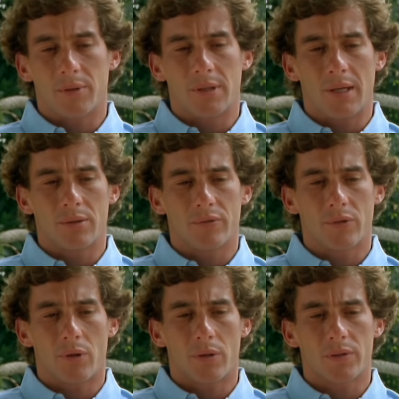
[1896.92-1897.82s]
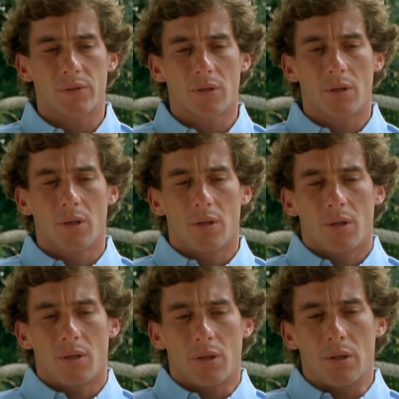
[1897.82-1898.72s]
with that, of course,
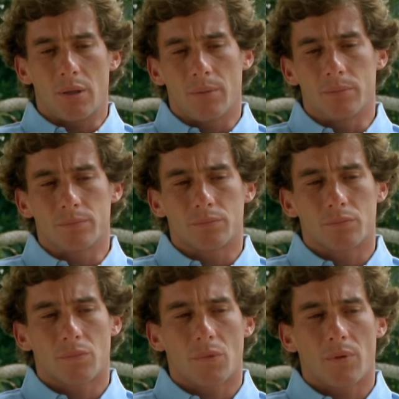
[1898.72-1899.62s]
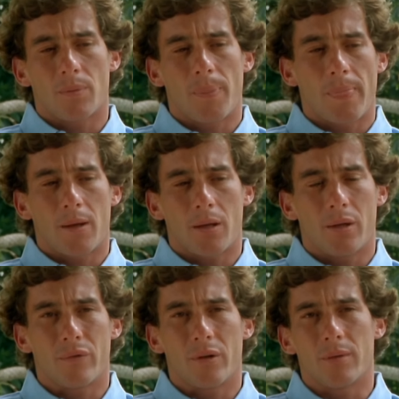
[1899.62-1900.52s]
um, I
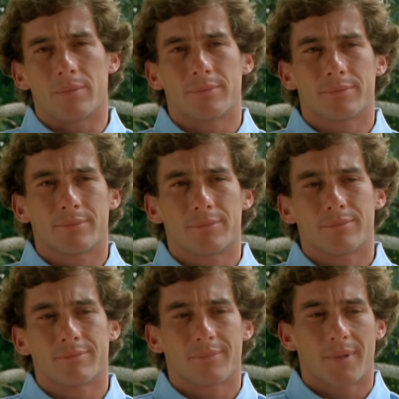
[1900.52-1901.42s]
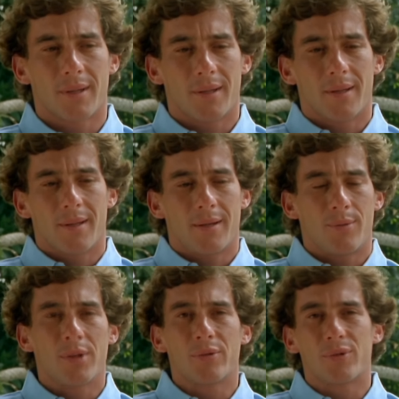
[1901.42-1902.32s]
have a, a,
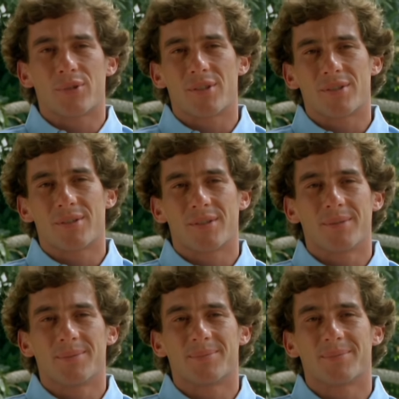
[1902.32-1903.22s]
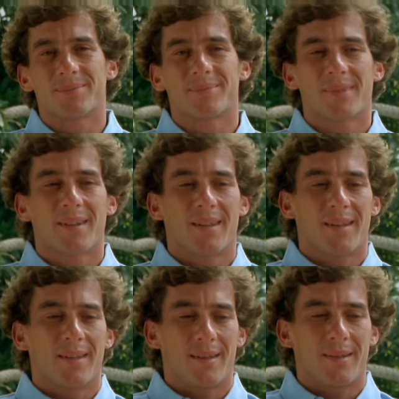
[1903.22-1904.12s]
wonderful sister
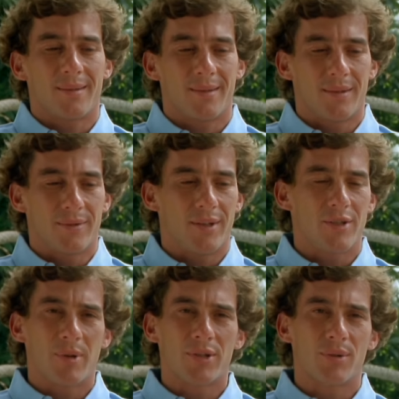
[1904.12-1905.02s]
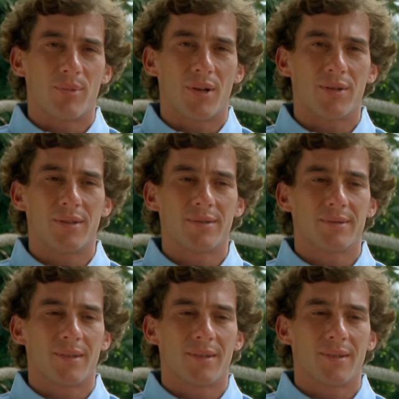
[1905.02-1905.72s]
and a very special brother,